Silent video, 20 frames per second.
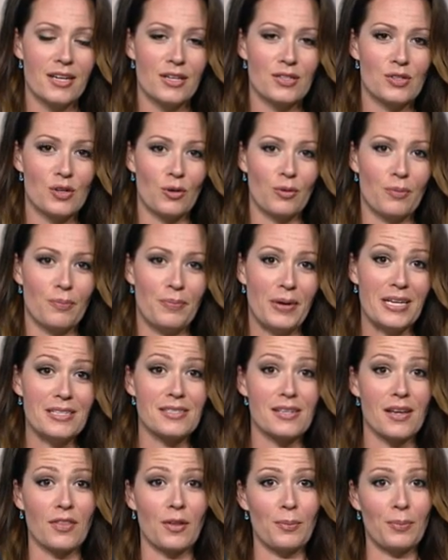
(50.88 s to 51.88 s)
So
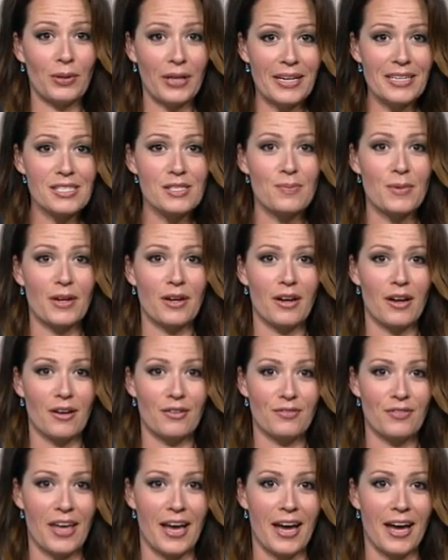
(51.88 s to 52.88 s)
based on the placement
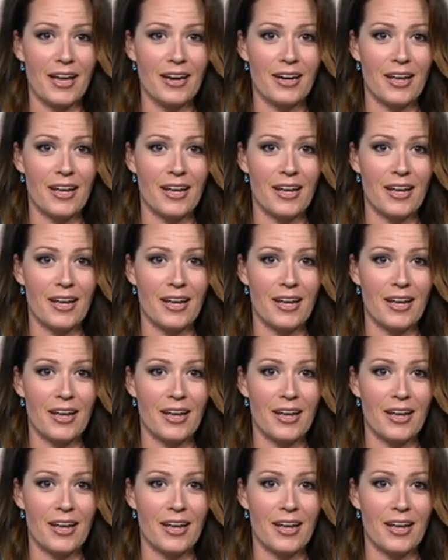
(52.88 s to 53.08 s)
of that